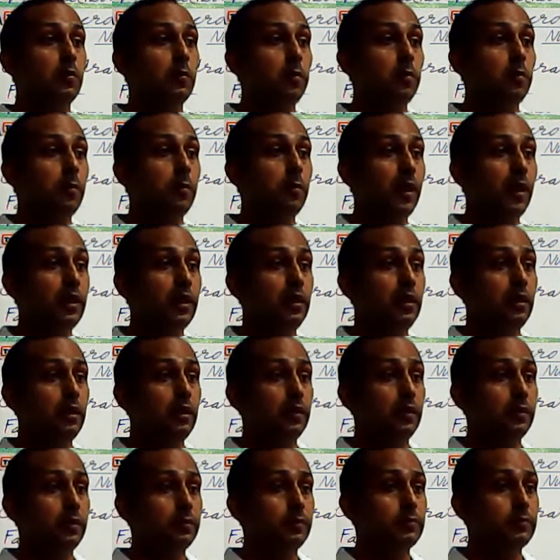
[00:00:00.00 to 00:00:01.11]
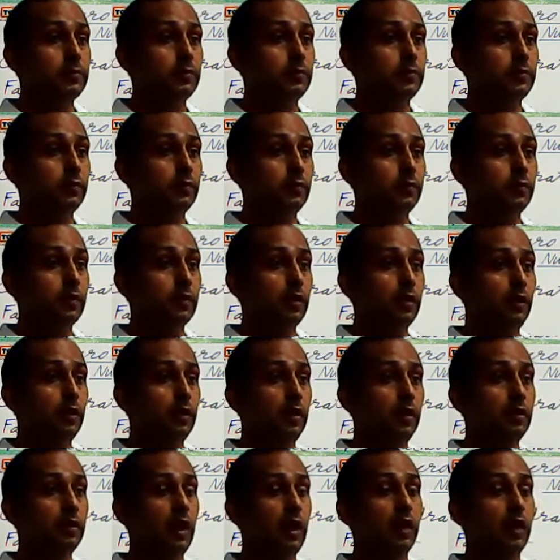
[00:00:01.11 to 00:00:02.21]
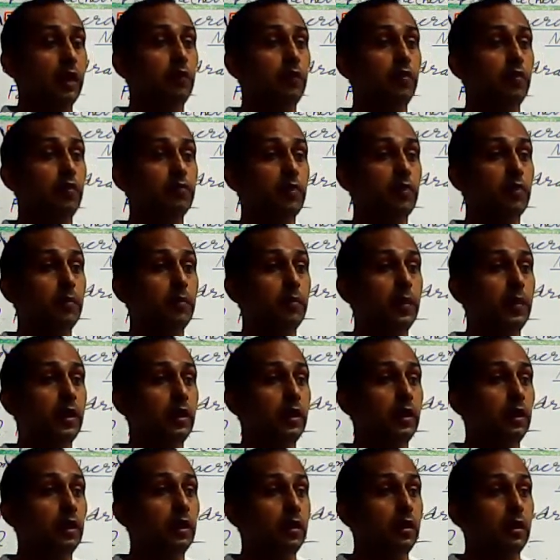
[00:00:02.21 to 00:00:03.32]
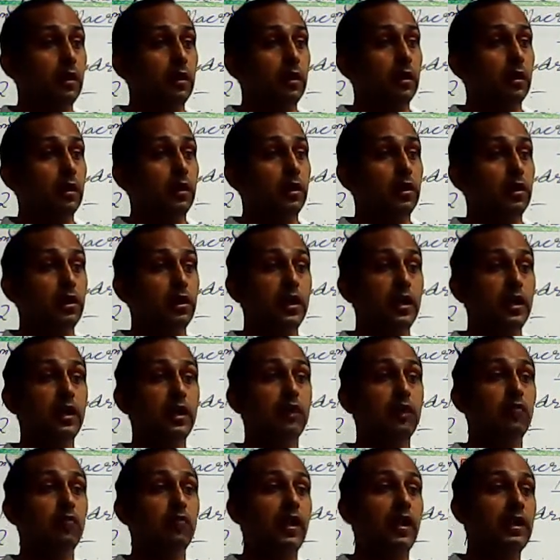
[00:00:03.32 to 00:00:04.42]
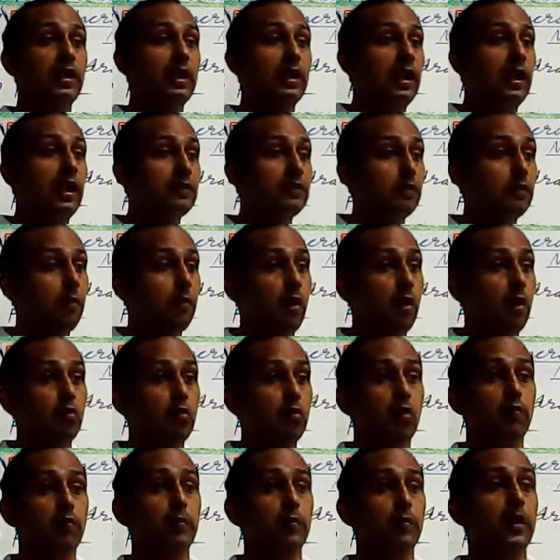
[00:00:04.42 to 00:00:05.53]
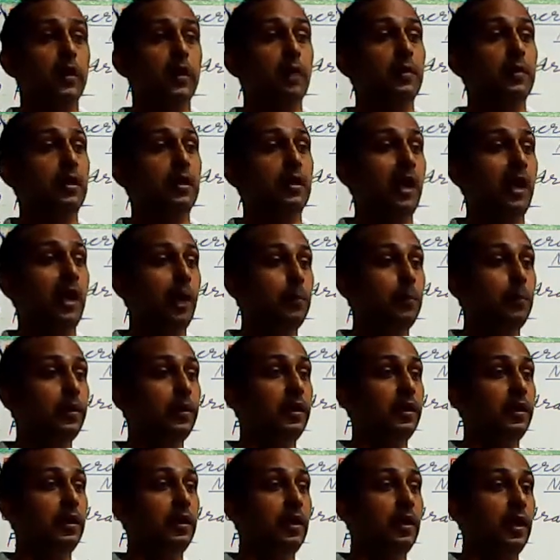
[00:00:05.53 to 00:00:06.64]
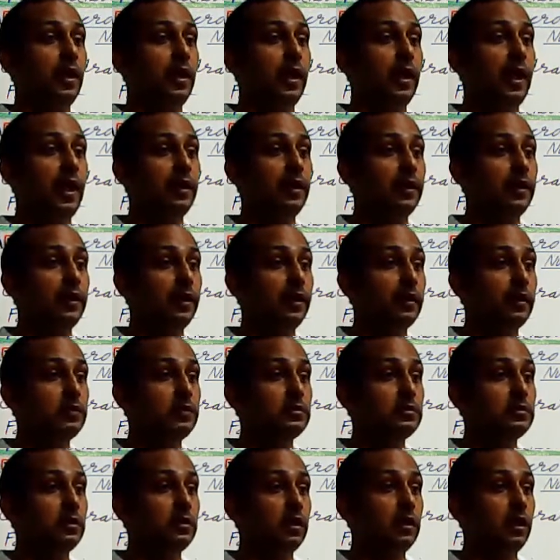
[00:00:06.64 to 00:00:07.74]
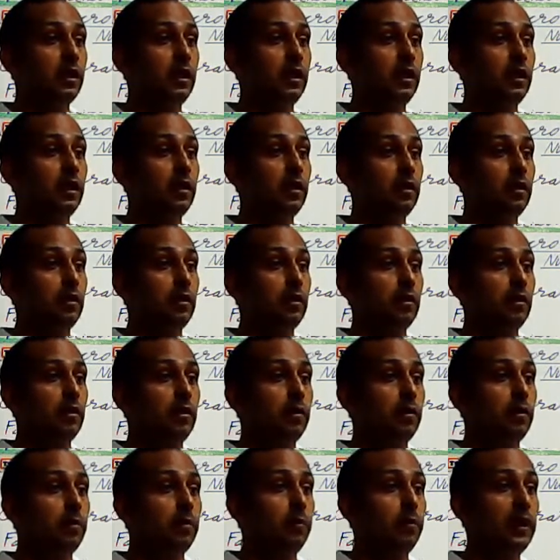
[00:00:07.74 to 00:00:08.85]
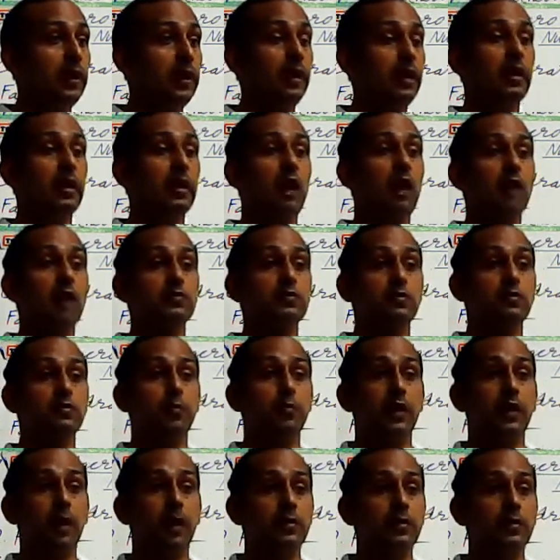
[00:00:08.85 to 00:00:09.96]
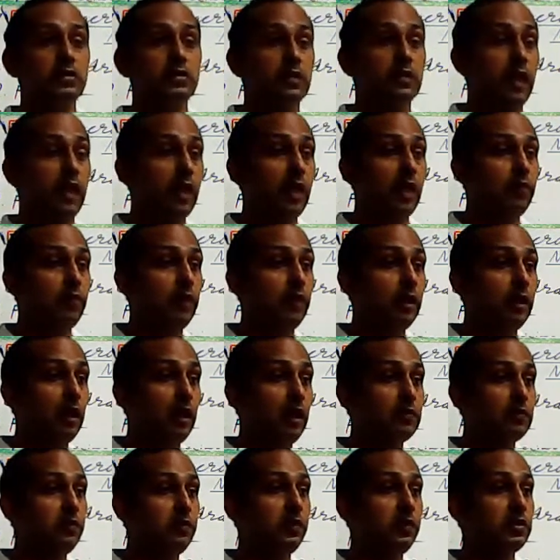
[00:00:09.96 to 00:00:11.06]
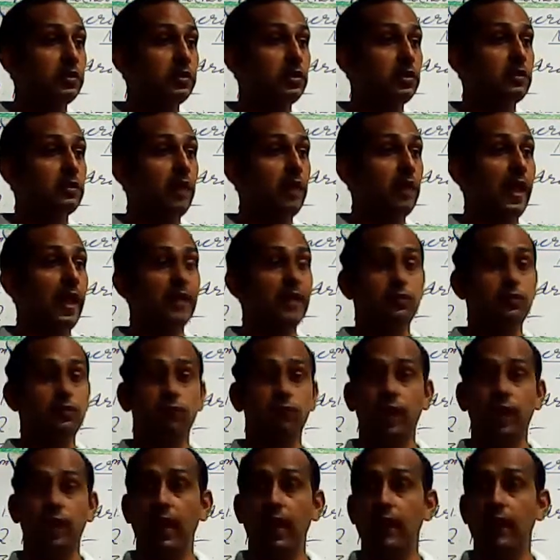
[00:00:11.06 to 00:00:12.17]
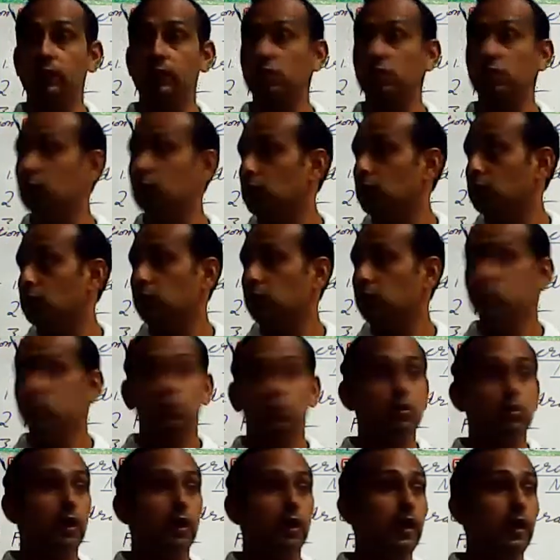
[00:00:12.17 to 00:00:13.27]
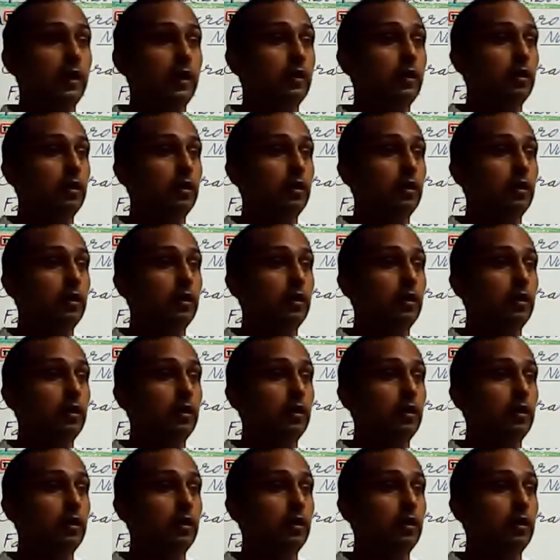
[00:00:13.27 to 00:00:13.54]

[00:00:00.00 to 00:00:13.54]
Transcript: many individual may need very less amount of vitamin every day and it is a milligrams vitamins can be classification as fat and